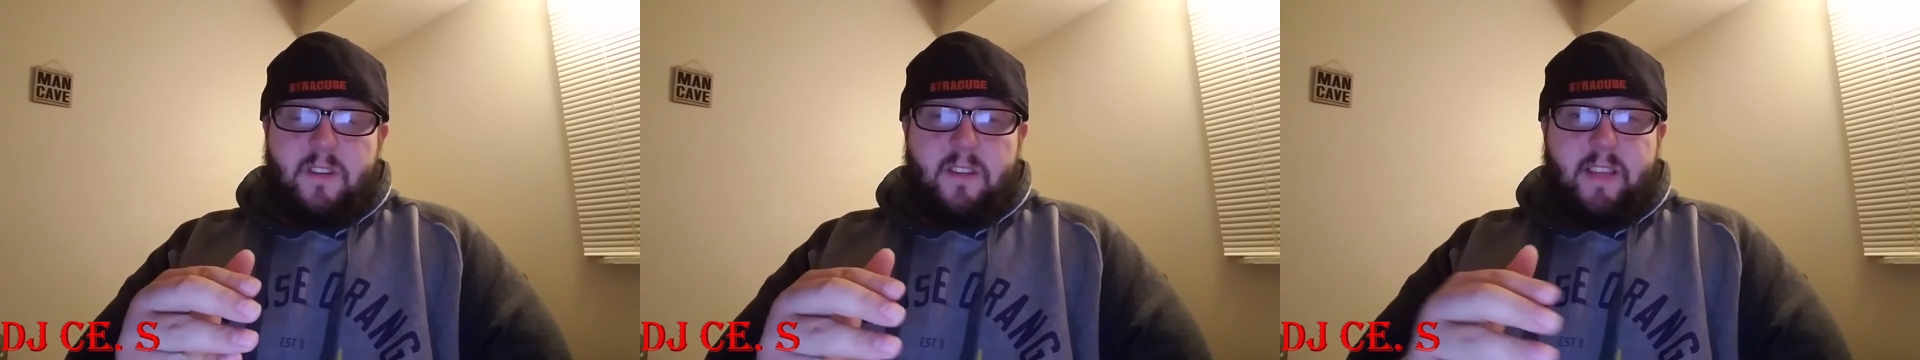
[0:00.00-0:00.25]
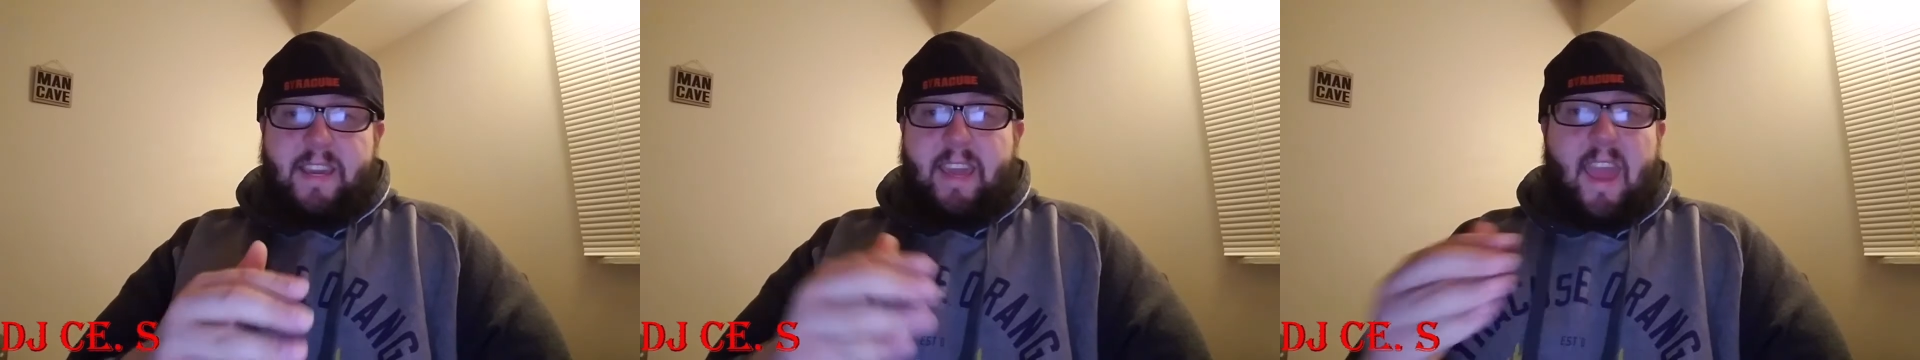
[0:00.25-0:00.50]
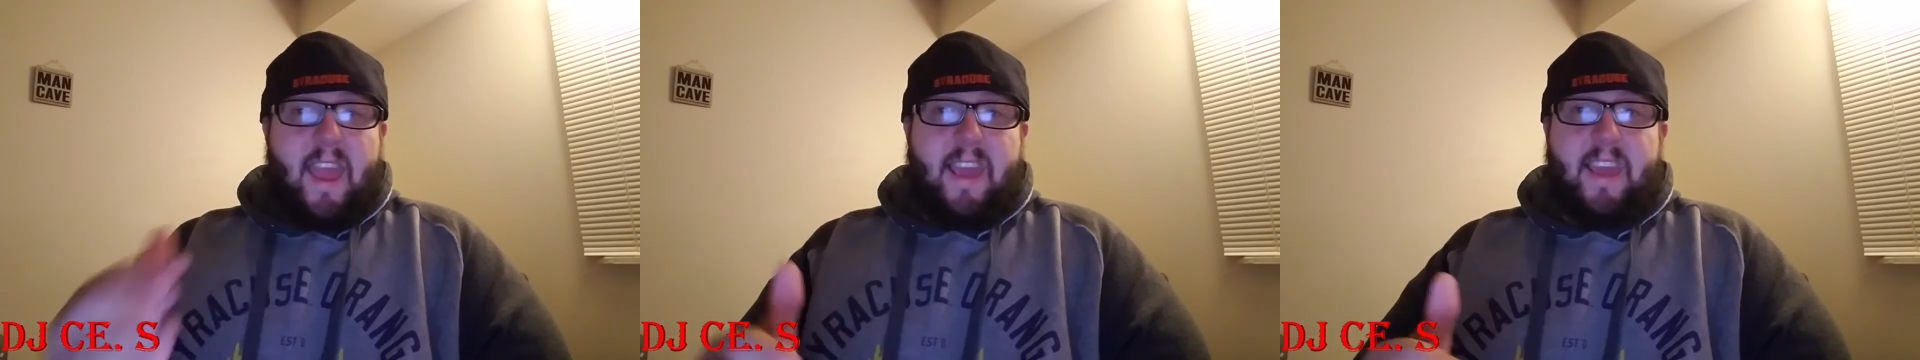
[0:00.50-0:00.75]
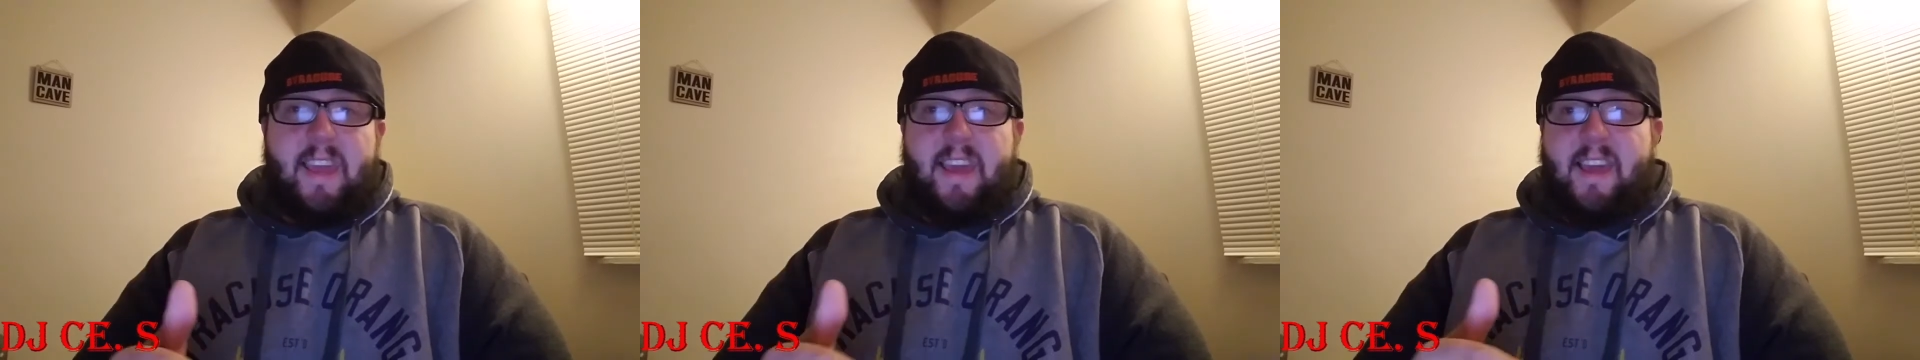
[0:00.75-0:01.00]
like
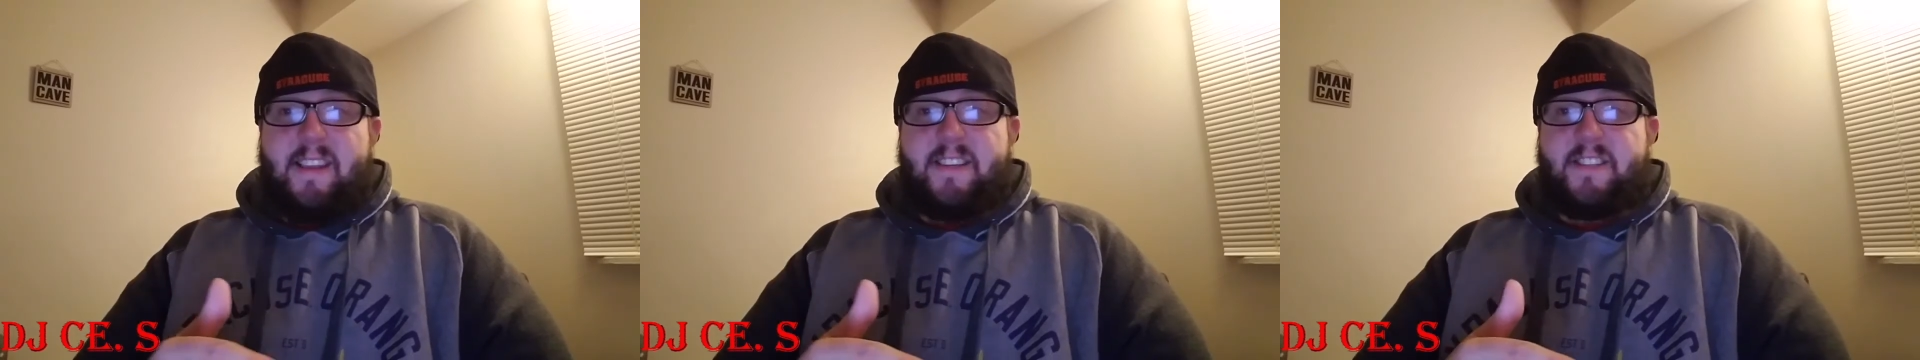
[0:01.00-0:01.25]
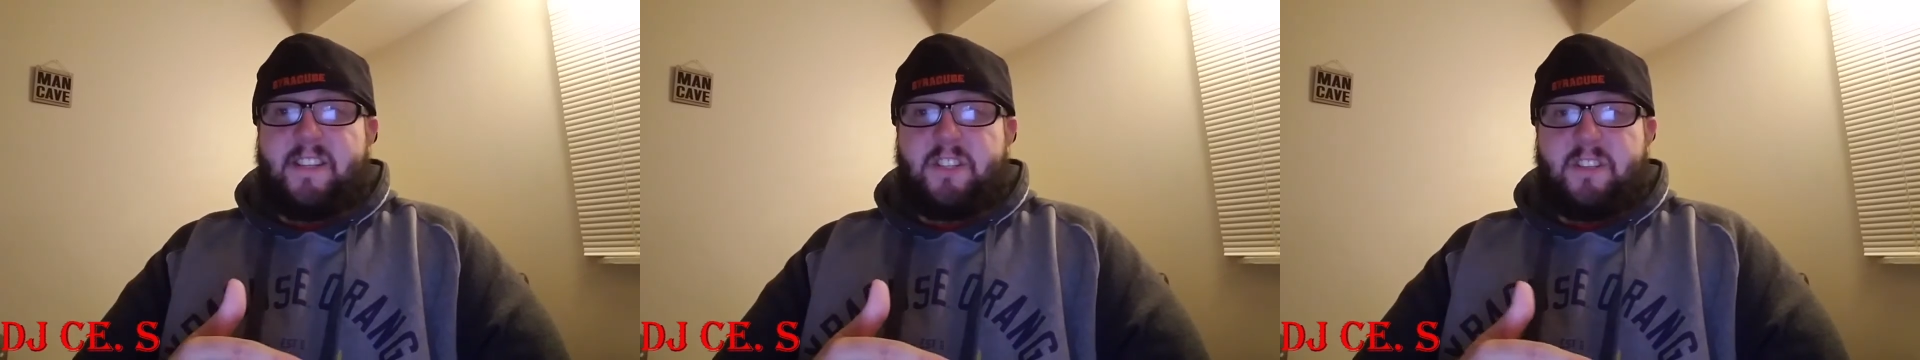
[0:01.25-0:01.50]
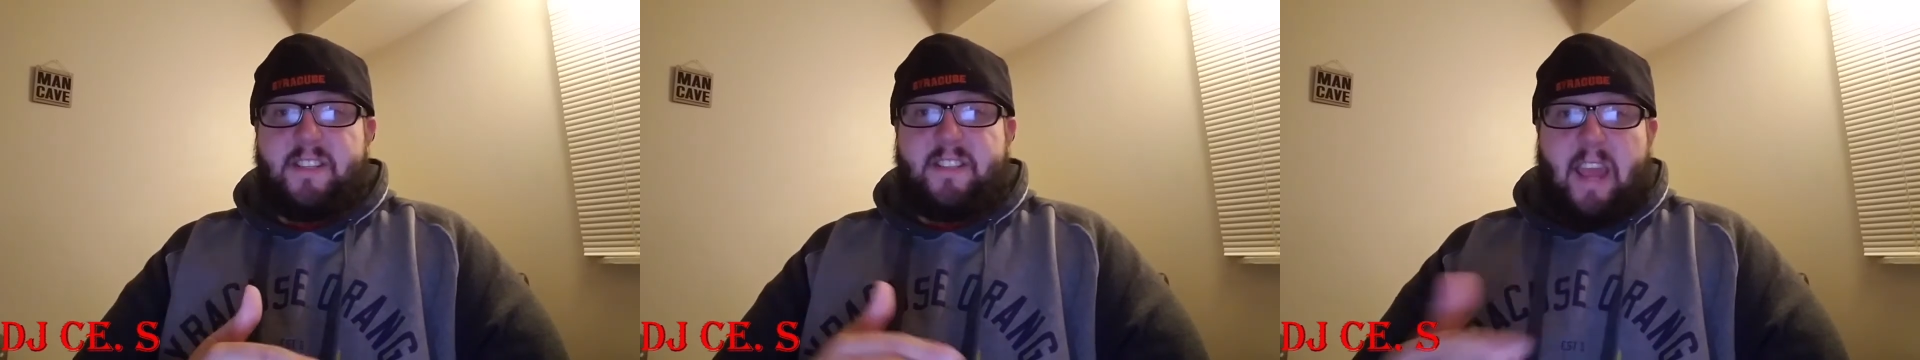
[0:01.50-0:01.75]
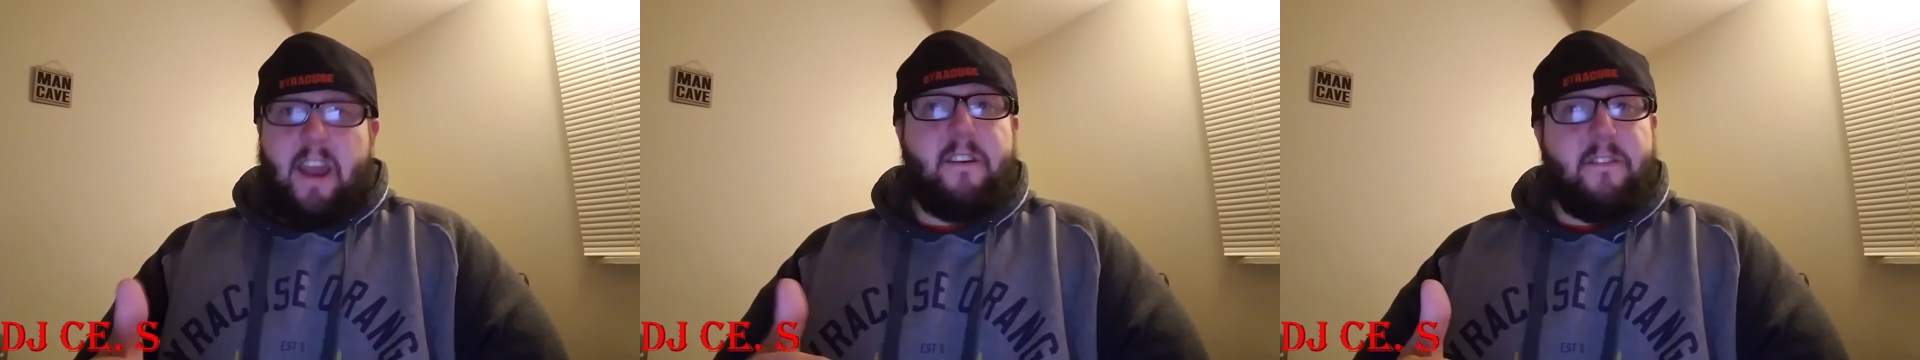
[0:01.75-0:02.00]
hate and essentially
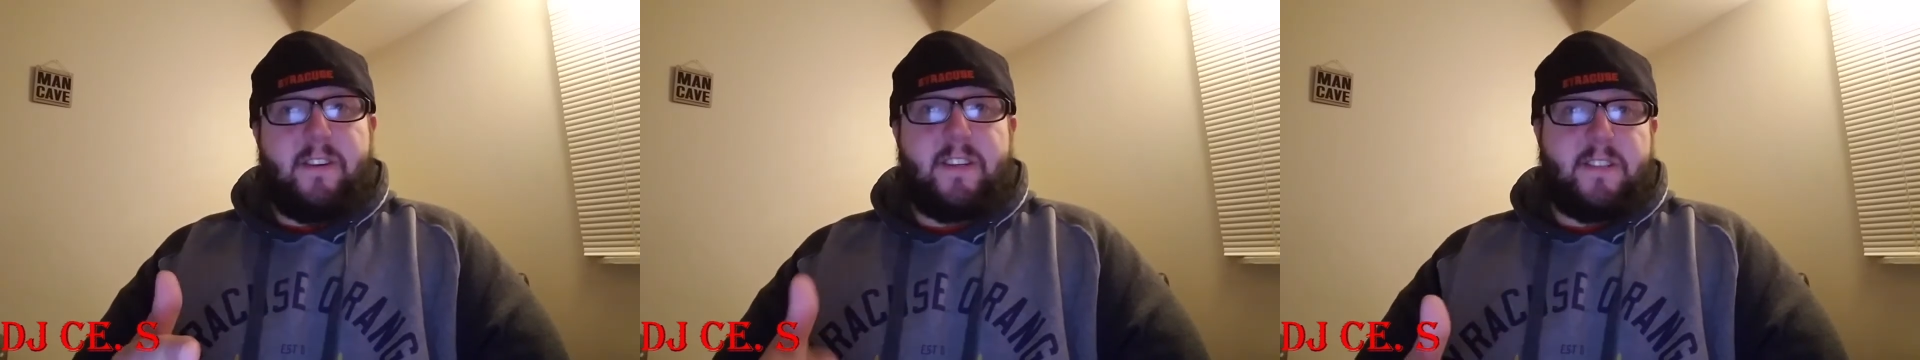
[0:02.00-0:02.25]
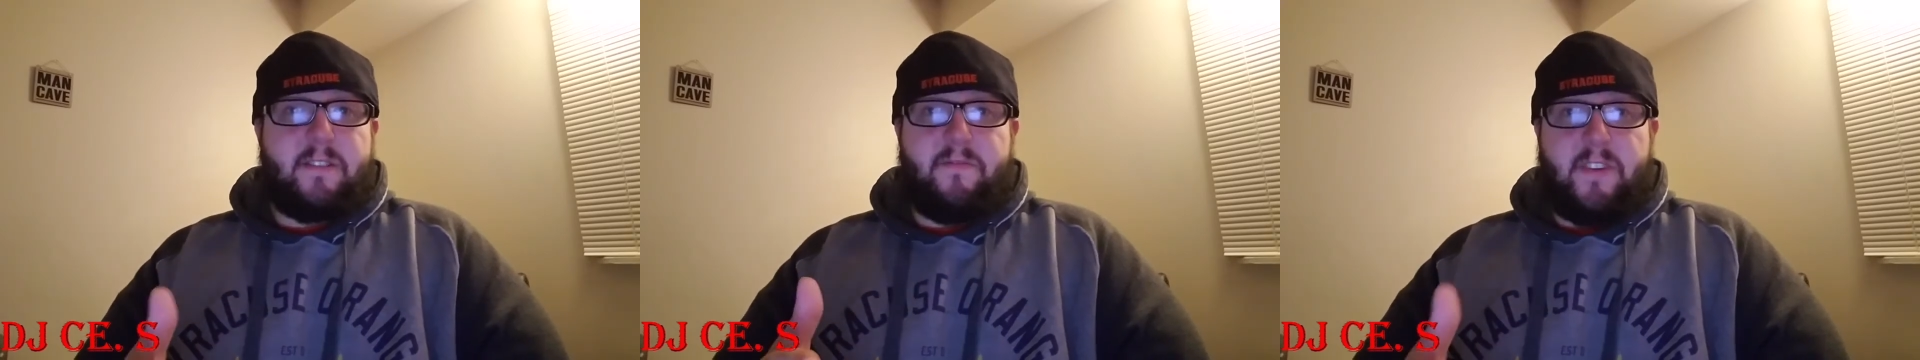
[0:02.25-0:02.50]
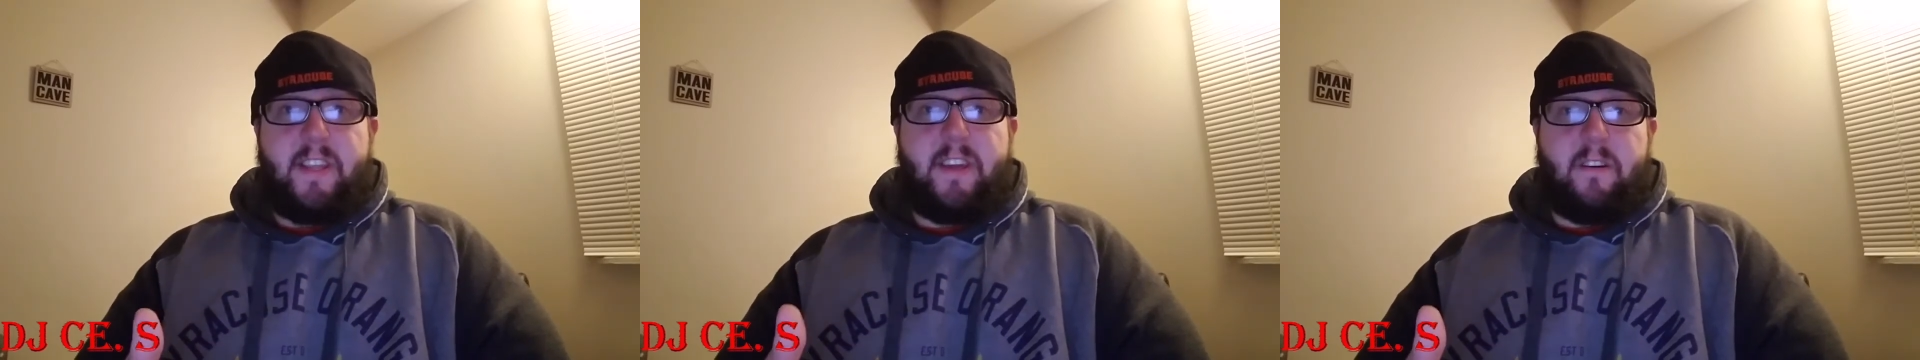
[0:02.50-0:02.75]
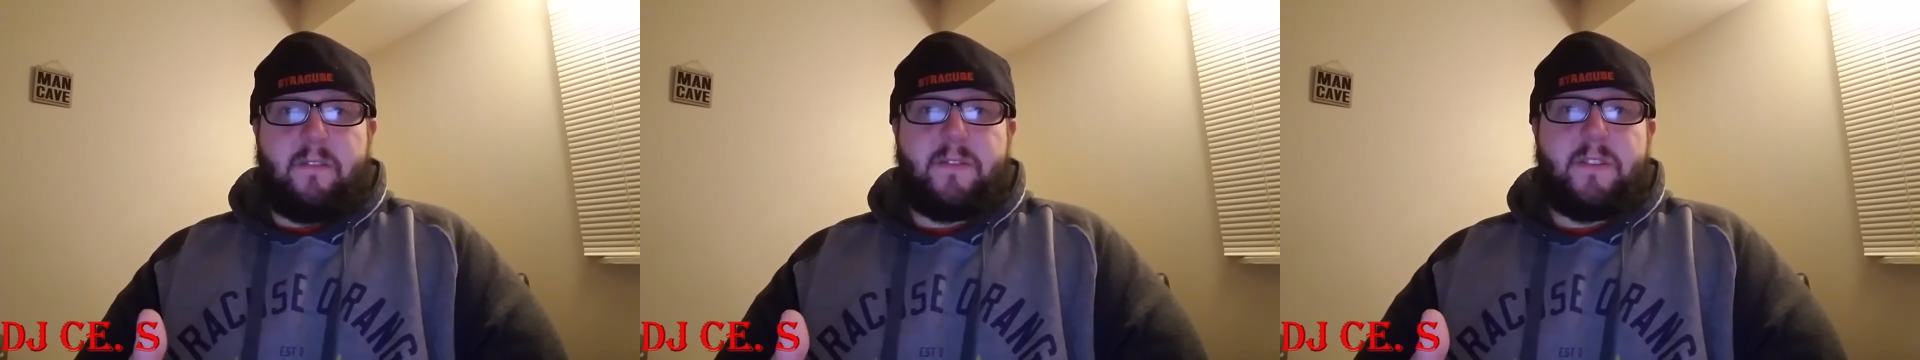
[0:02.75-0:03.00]
terrorist
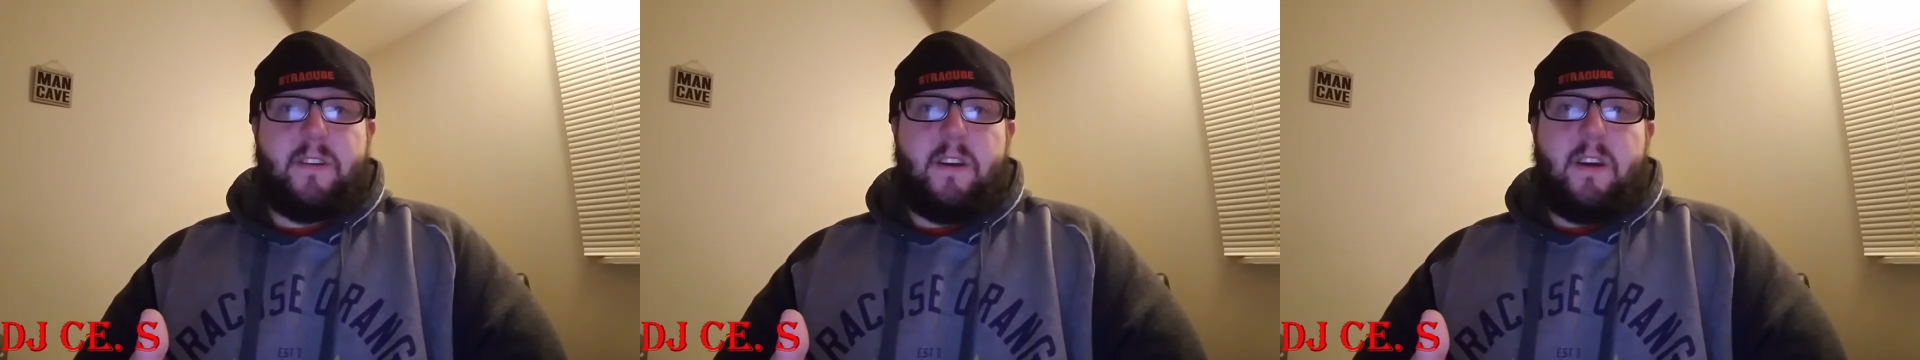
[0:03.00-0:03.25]
videos.